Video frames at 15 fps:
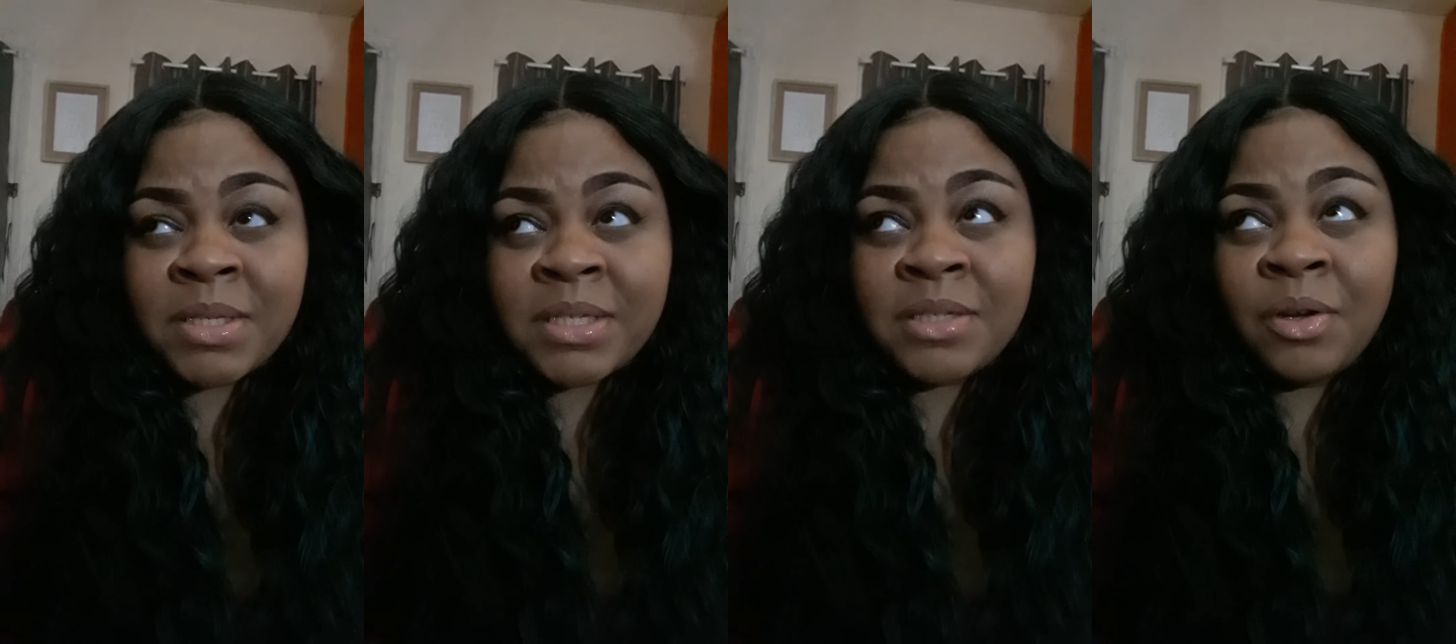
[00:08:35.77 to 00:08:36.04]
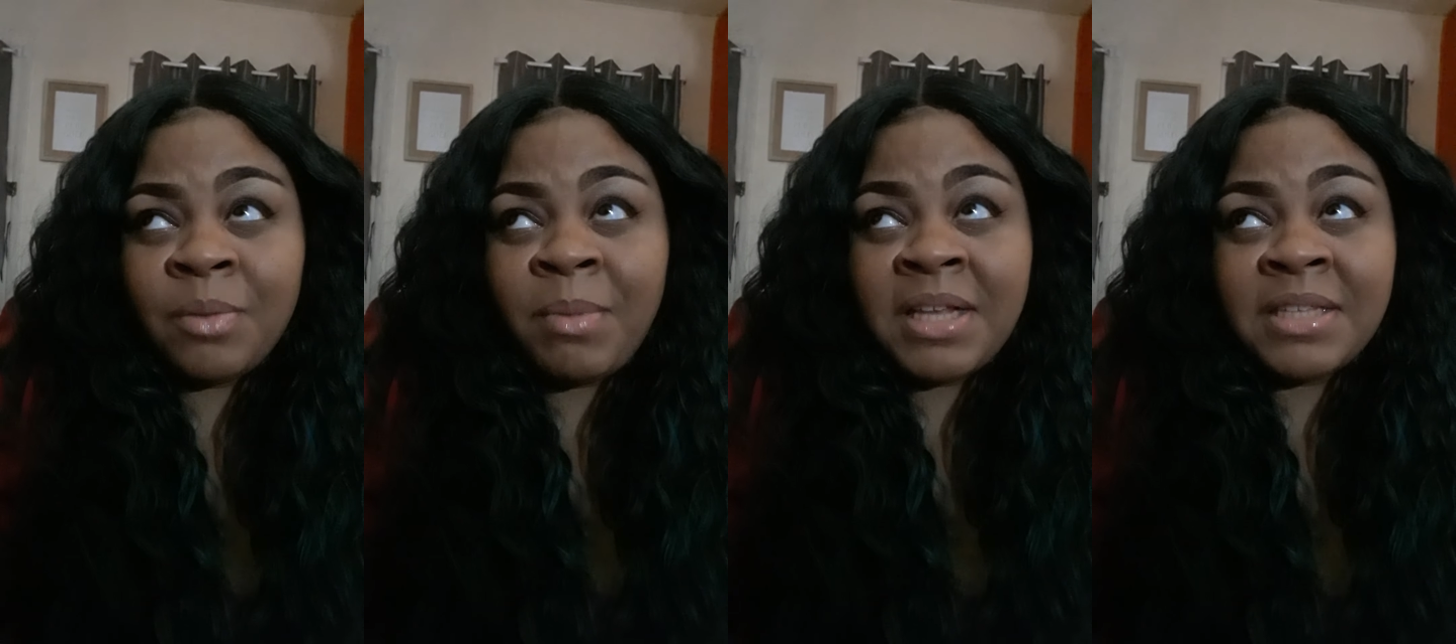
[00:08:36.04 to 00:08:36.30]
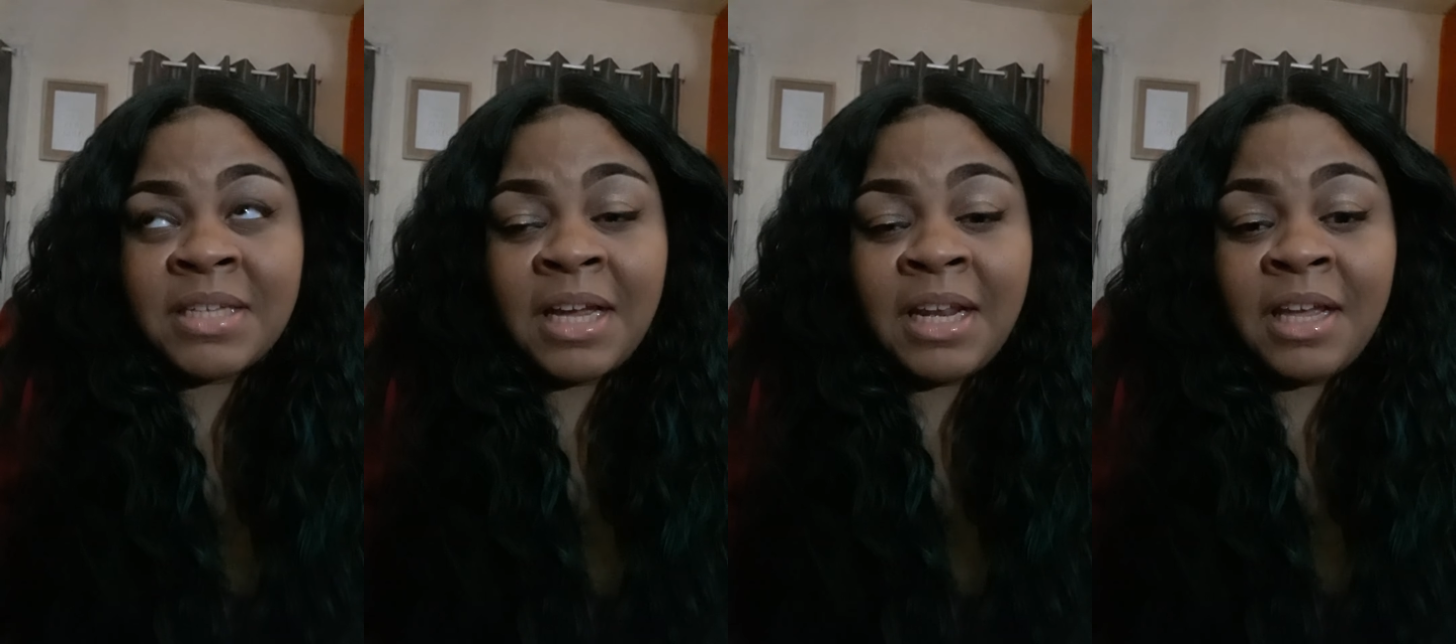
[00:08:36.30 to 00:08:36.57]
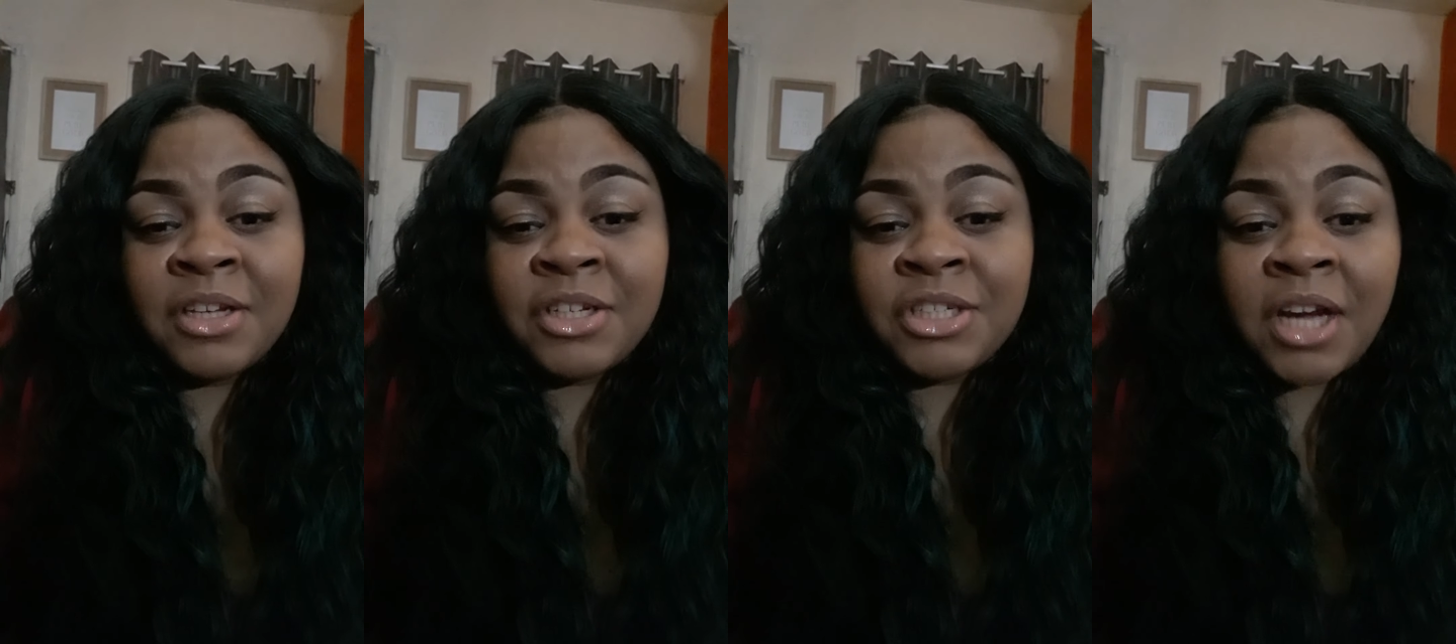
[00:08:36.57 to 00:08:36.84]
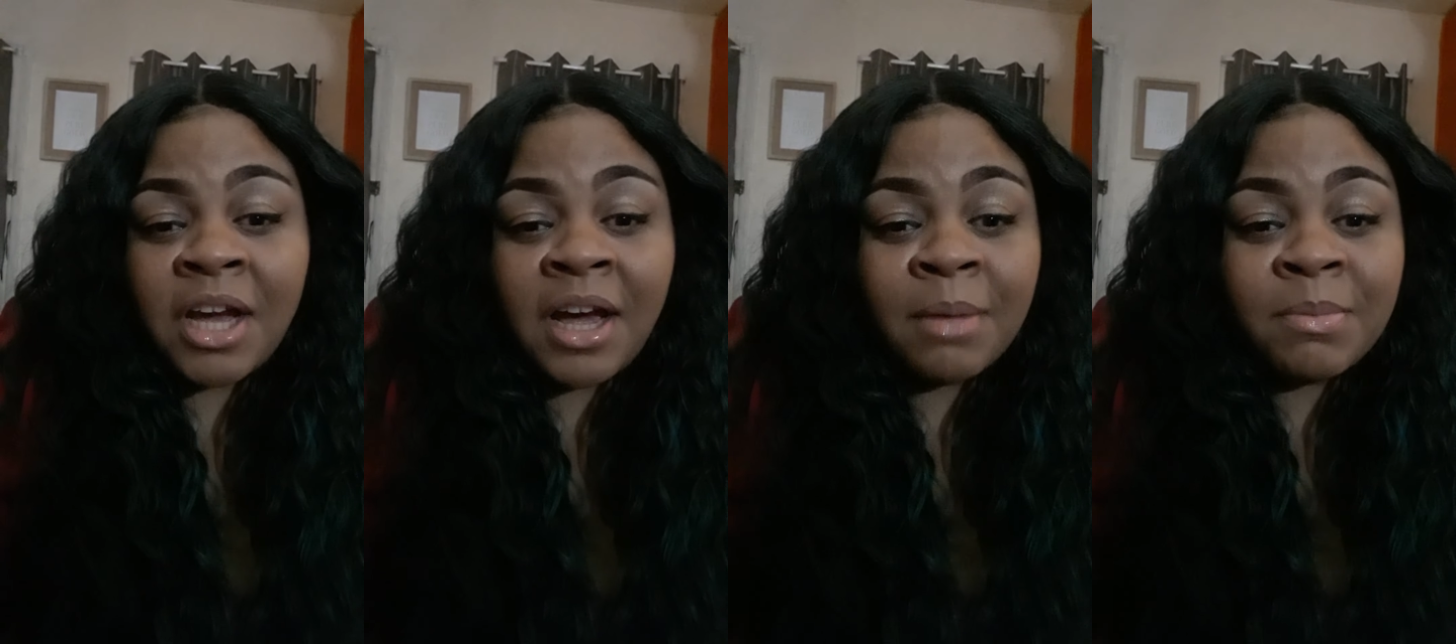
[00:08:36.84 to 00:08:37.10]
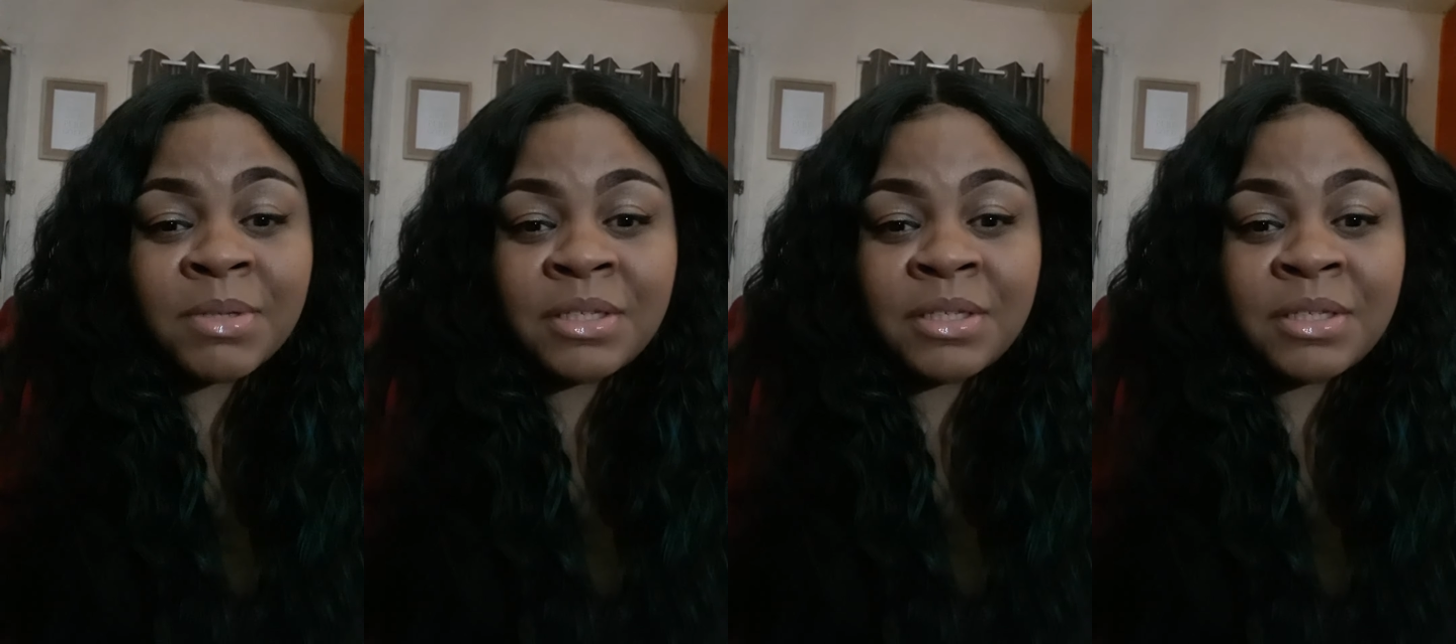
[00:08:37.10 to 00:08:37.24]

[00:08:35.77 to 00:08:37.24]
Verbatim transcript: still maintaining a job,